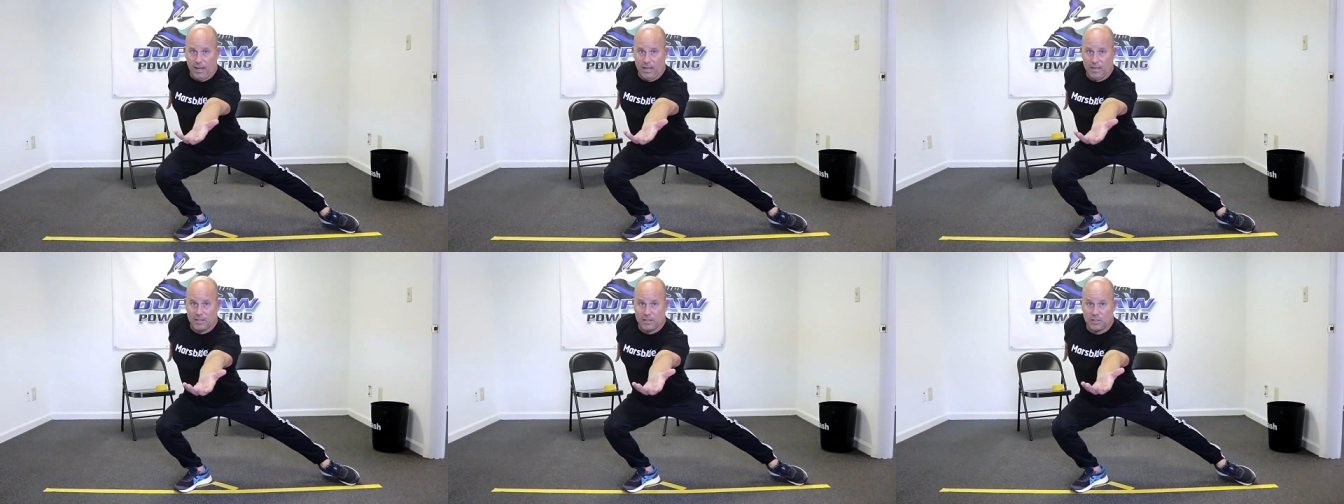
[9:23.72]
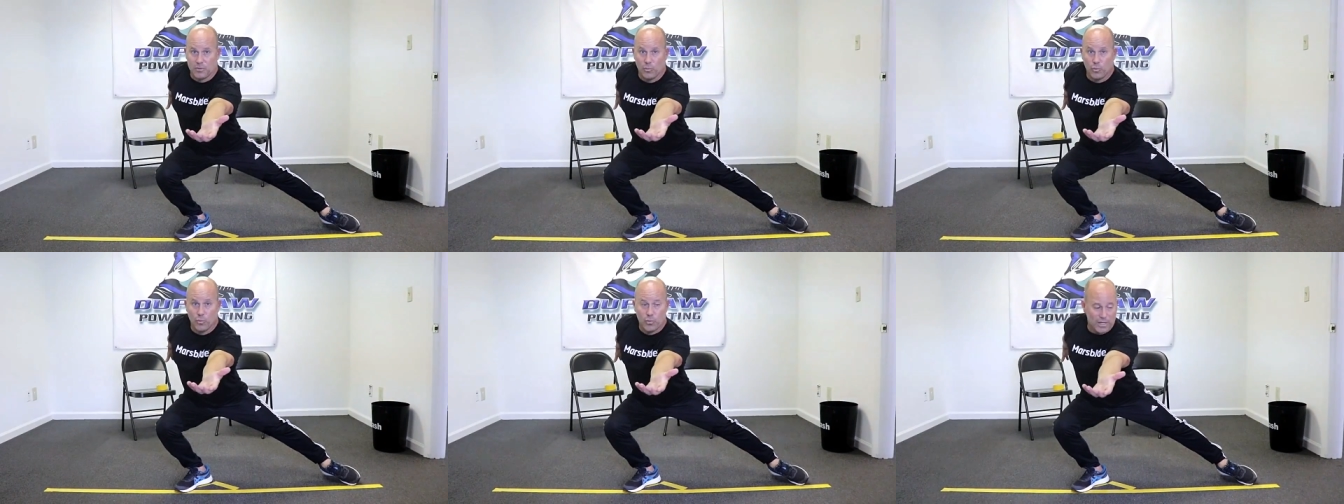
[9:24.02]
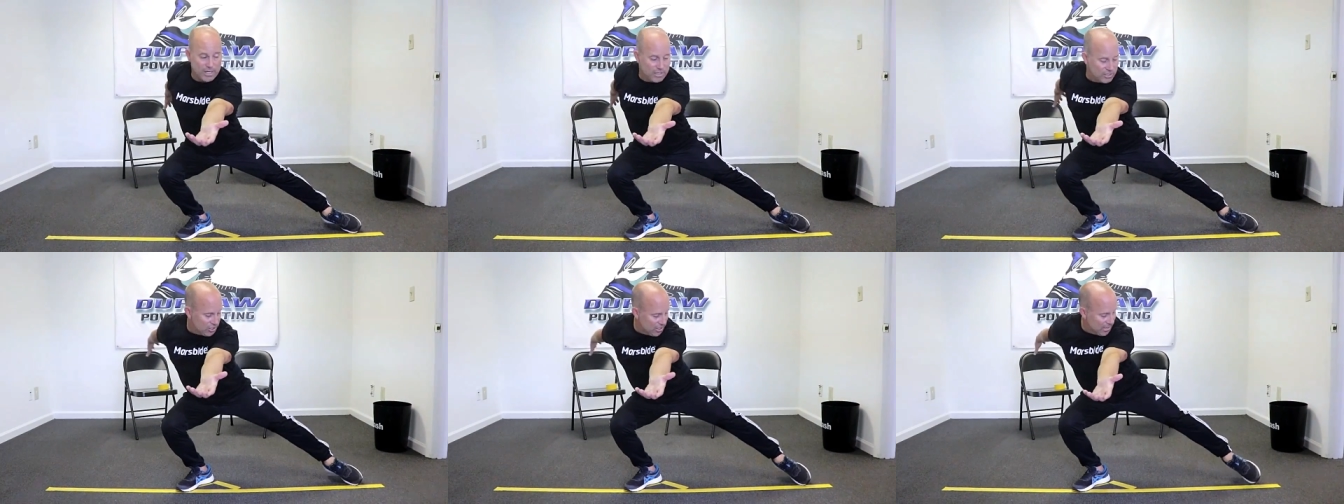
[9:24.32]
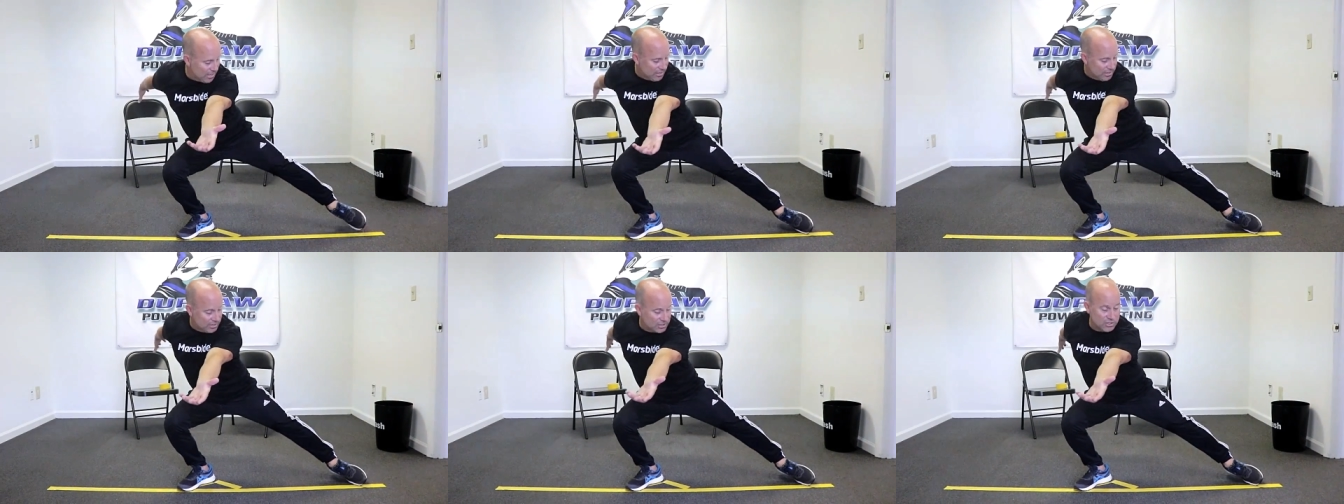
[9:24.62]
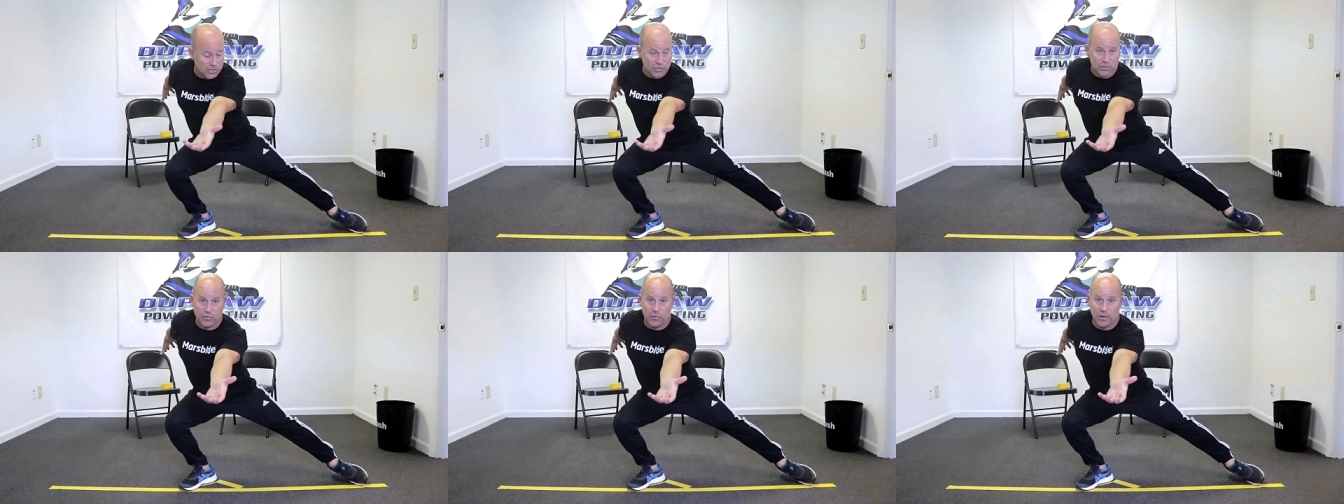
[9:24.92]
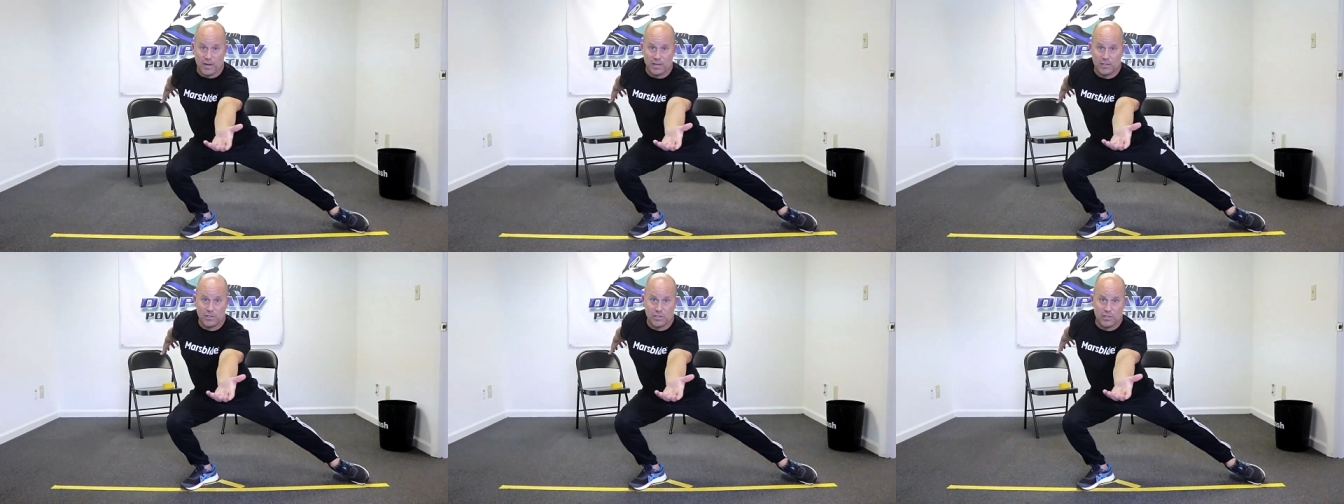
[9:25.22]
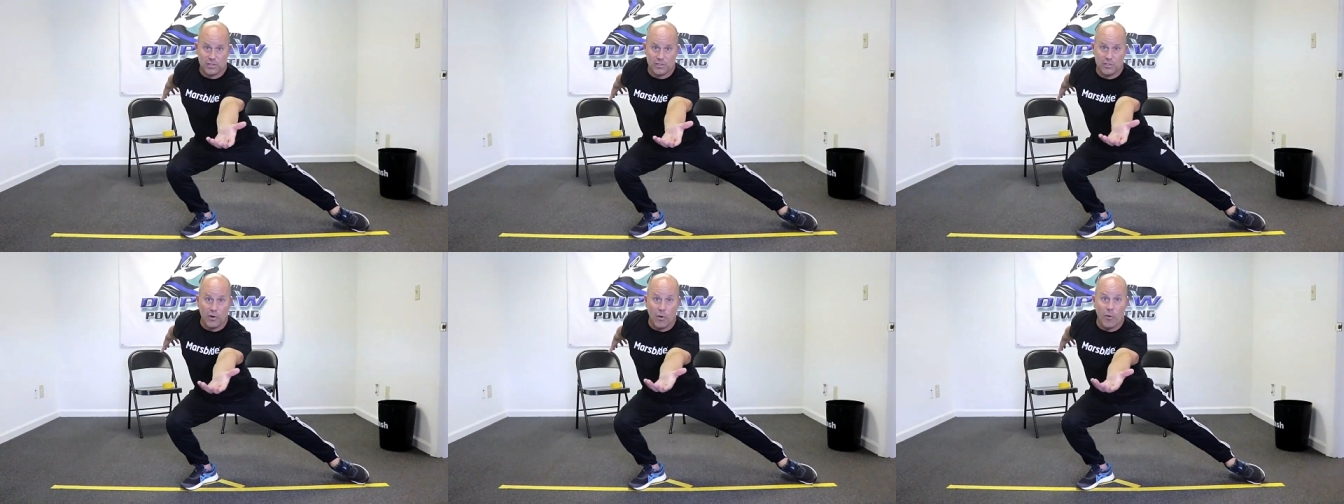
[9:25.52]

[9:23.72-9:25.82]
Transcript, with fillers: and reach and stretch.